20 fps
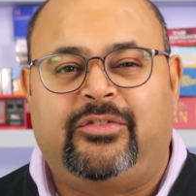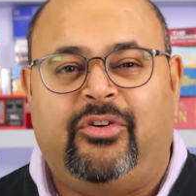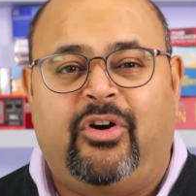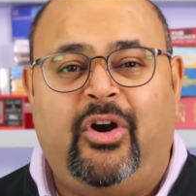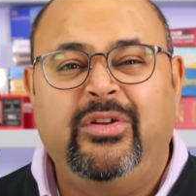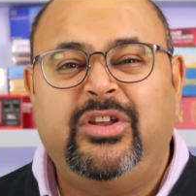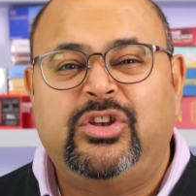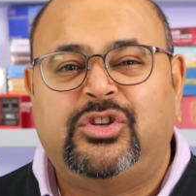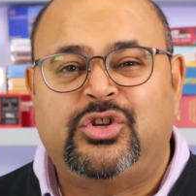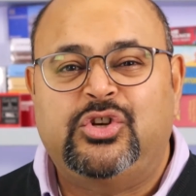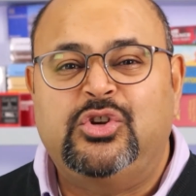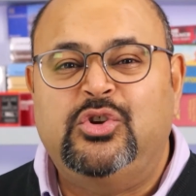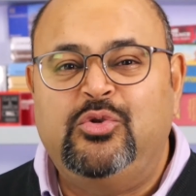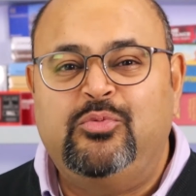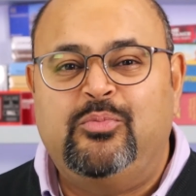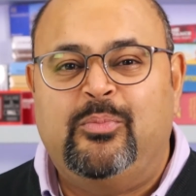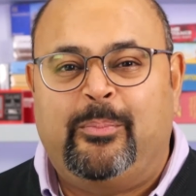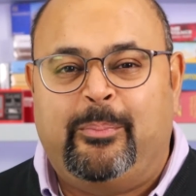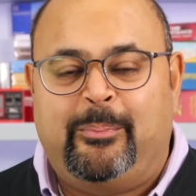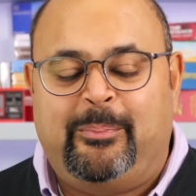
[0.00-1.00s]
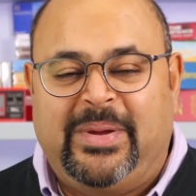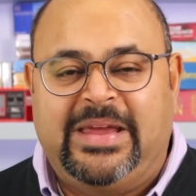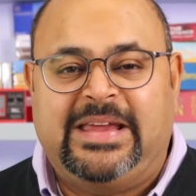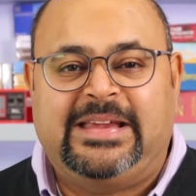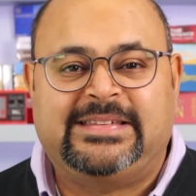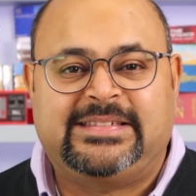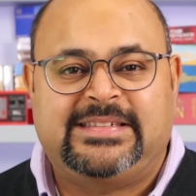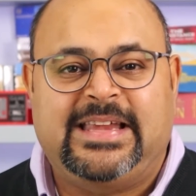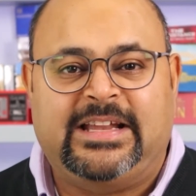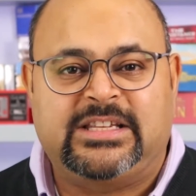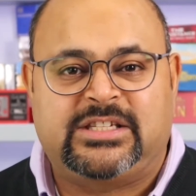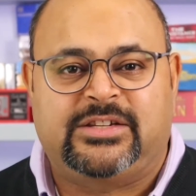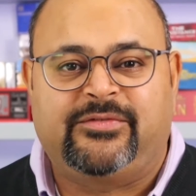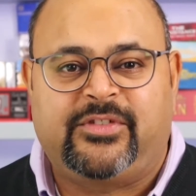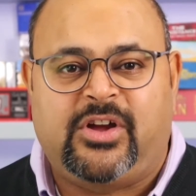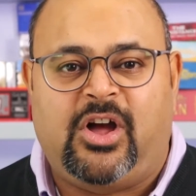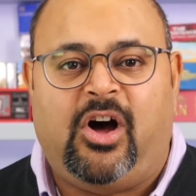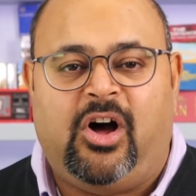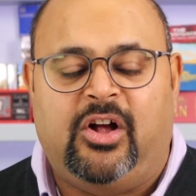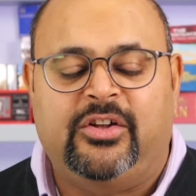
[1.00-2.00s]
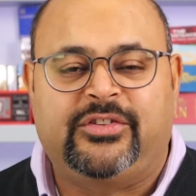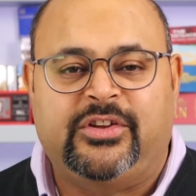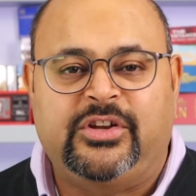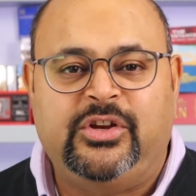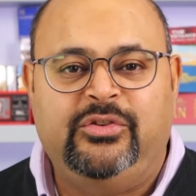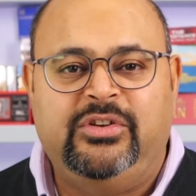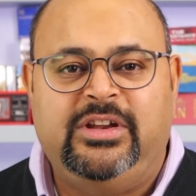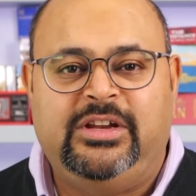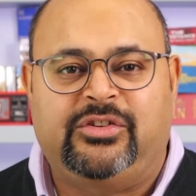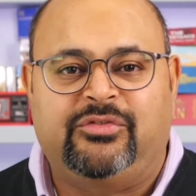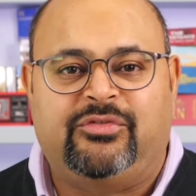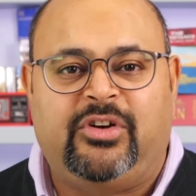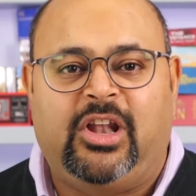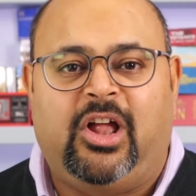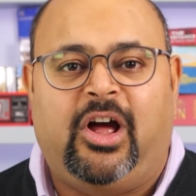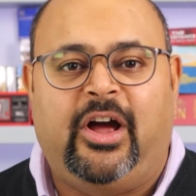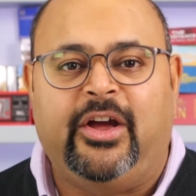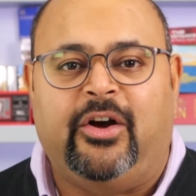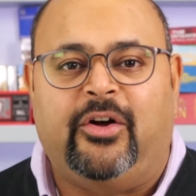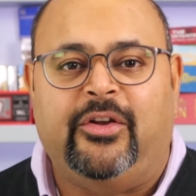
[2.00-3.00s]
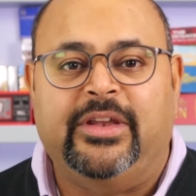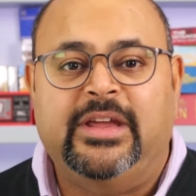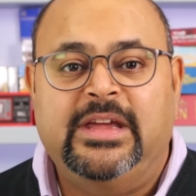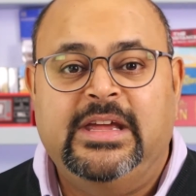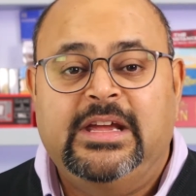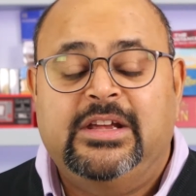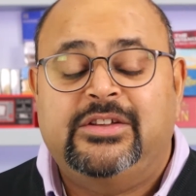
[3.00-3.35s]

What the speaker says: There are only 2 big sets of cards that you need to rely on.